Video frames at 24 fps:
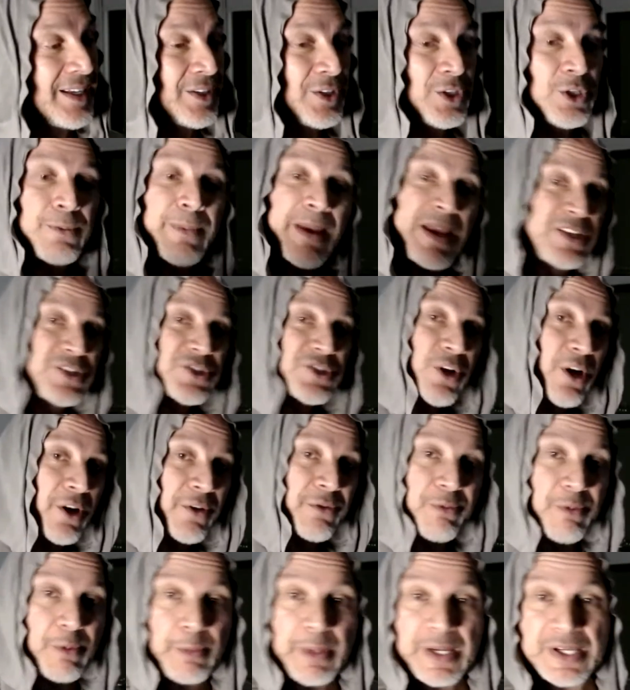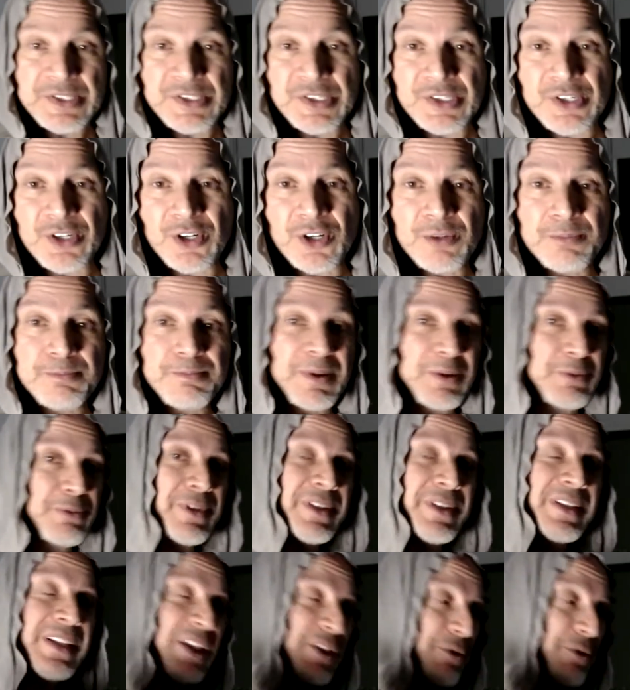You may start 3 weeks ago, but really